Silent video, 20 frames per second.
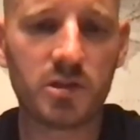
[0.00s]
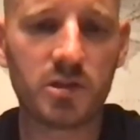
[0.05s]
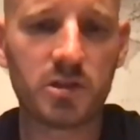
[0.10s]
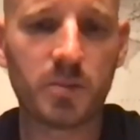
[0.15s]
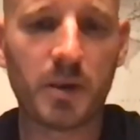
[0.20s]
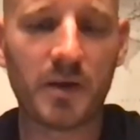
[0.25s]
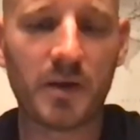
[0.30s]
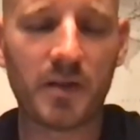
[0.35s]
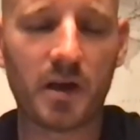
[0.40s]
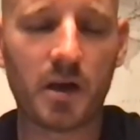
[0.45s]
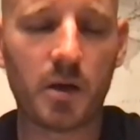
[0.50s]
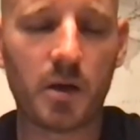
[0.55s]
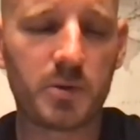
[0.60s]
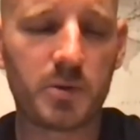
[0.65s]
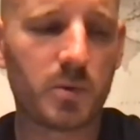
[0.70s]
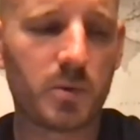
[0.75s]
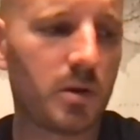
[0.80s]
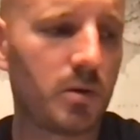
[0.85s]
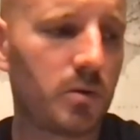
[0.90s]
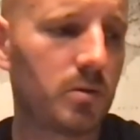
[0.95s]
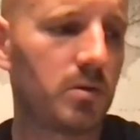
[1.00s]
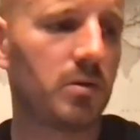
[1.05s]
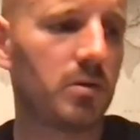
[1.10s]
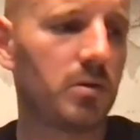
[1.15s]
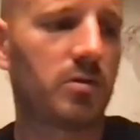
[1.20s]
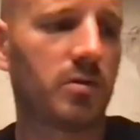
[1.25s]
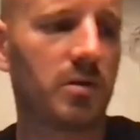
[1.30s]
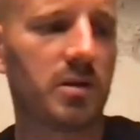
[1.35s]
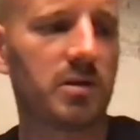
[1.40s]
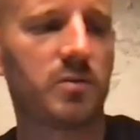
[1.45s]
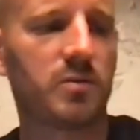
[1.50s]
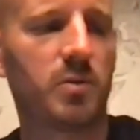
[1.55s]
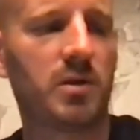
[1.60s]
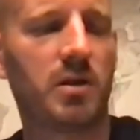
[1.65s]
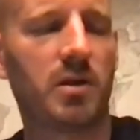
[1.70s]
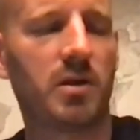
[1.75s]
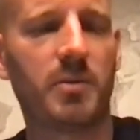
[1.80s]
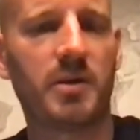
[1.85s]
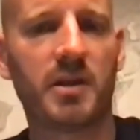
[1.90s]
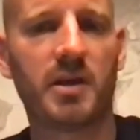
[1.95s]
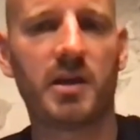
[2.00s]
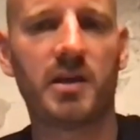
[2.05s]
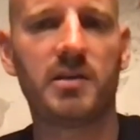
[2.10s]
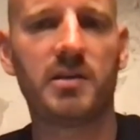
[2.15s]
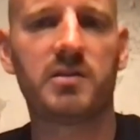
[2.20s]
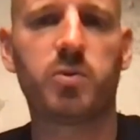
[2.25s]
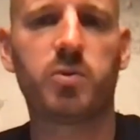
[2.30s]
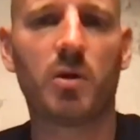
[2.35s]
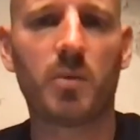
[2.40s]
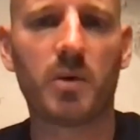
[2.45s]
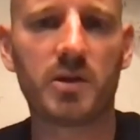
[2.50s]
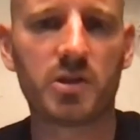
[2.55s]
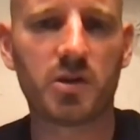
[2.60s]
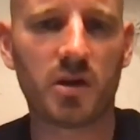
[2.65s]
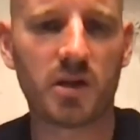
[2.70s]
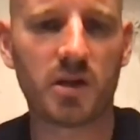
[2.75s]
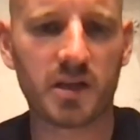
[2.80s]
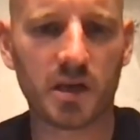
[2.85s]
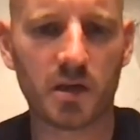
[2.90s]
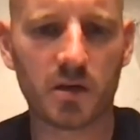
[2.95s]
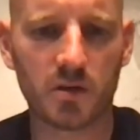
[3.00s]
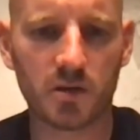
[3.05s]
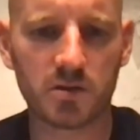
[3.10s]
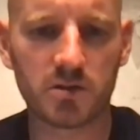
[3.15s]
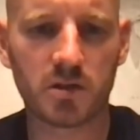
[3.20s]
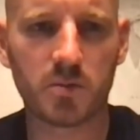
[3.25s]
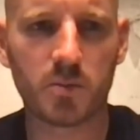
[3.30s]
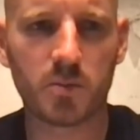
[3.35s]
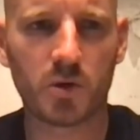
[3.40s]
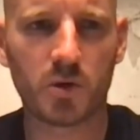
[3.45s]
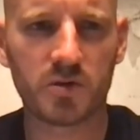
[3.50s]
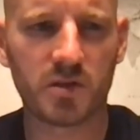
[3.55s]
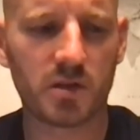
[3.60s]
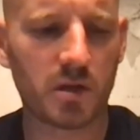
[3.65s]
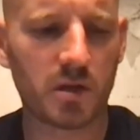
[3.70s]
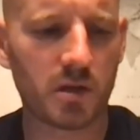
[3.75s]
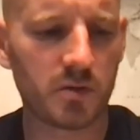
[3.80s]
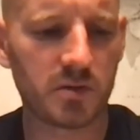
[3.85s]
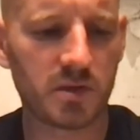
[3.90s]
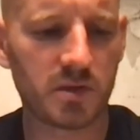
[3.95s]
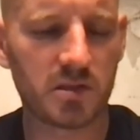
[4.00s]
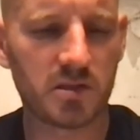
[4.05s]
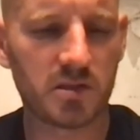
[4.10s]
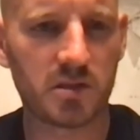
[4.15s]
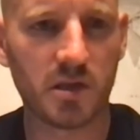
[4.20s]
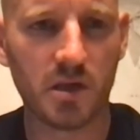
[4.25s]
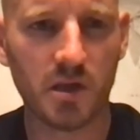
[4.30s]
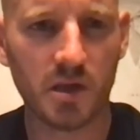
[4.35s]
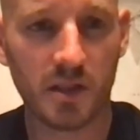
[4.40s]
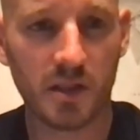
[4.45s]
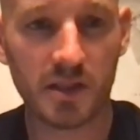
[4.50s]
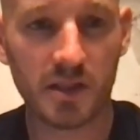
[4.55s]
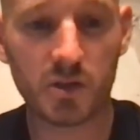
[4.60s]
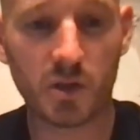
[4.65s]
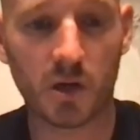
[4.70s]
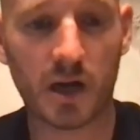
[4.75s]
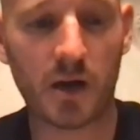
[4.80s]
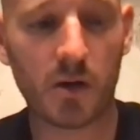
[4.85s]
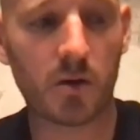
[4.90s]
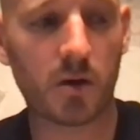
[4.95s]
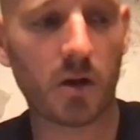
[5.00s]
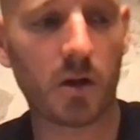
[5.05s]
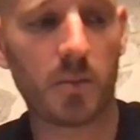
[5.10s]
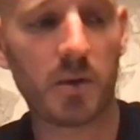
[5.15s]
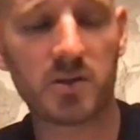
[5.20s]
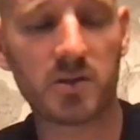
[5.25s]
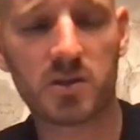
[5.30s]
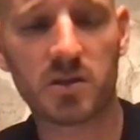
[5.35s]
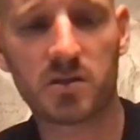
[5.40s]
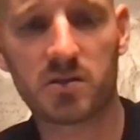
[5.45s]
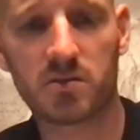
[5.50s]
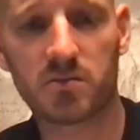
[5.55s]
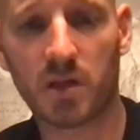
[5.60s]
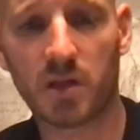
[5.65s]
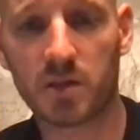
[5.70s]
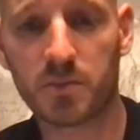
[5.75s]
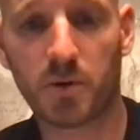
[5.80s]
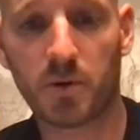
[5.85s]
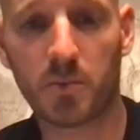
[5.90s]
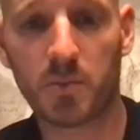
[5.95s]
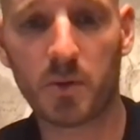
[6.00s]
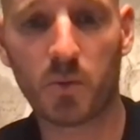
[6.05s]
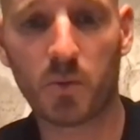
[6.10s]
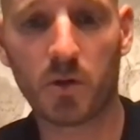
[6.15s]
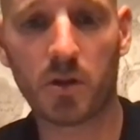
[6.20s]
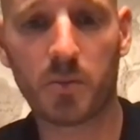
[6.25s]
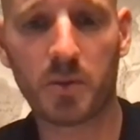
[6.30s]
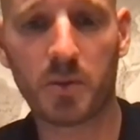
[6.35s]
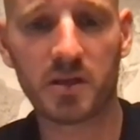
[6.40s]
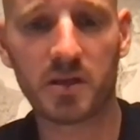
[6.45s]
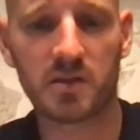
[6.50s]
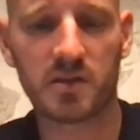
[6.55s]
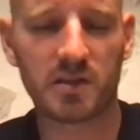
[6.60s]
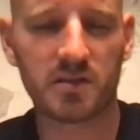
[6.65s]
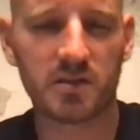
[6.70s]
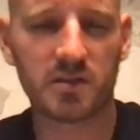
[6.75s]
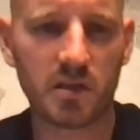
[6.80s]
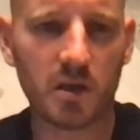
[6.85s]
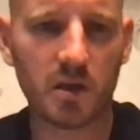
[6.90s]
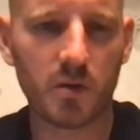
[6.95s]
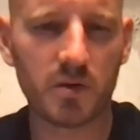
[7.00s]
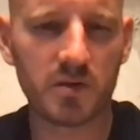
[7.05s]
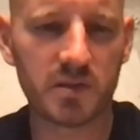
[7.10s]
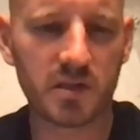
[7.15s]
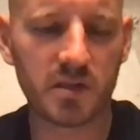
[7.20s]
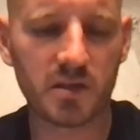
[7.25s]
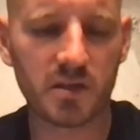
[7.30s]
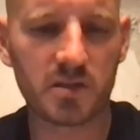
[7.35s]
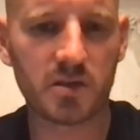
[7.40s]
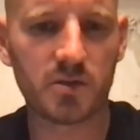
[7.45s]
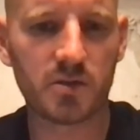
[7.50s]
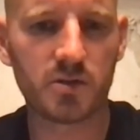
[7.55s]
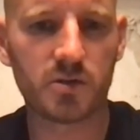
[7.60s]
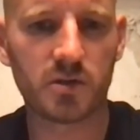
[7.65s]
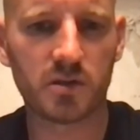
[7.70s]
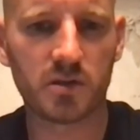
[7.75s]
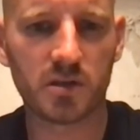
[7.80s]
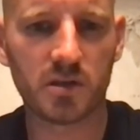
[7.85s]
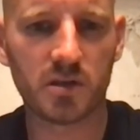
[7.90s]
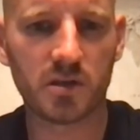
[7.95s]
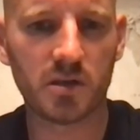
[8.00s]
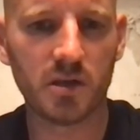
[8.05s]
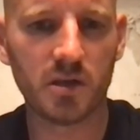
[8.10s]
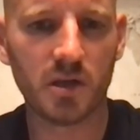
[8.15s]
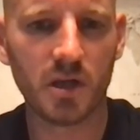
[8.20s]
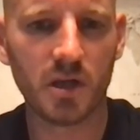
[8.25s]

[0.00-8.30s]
just to back that up as well, Chris. We, I mean, that is what we're trying to get across to the boys and the girls. It's that's not our club. That's just that's probably one of the biggest things I noticed in this country that